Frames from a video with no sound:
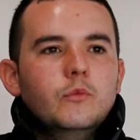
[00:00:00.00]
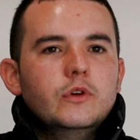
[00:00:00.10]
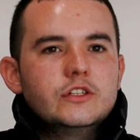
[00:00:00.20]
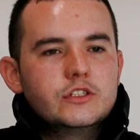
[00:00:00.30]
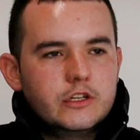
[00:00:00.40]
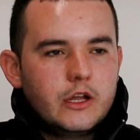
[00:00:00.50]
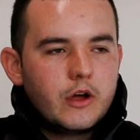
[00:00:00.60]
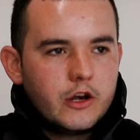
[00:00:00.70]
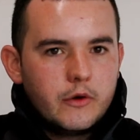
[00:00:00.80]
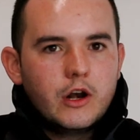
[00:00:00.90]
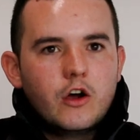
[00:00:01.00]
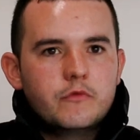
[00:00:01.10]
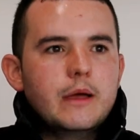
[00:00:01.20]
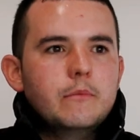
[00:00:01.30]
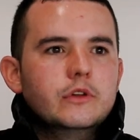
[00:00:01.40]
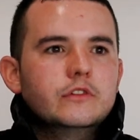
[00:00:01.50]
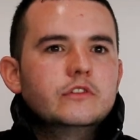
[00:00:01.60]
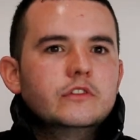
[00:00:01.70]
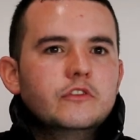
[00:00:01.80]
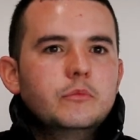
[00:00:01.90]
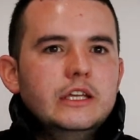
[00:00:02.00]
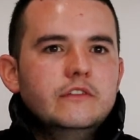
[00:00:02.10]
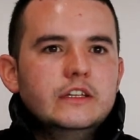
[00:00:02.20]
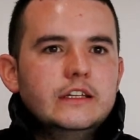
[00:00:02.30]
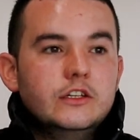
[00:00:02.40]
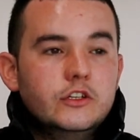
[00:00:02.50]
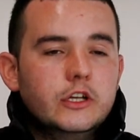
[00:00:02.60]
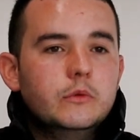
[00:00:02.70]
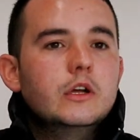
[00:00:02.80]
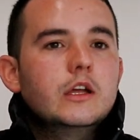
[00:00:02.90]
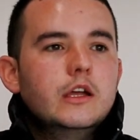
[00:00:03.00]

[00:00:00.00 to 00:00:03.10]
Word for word: which, you know, I know a lot of members of PVD do,